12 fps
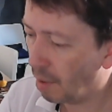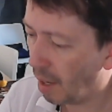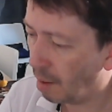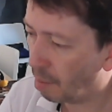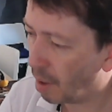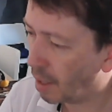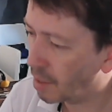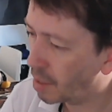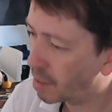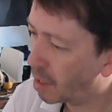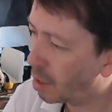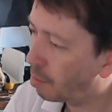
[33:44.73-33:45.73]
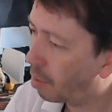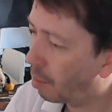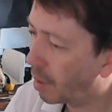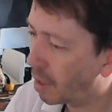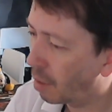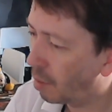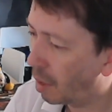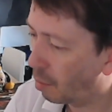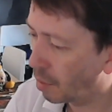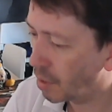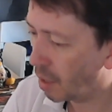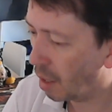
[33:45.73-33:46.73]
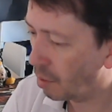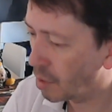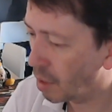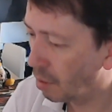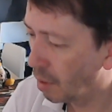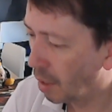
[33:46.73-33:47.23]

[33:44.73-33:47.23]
in places that you probably don't really want to go to,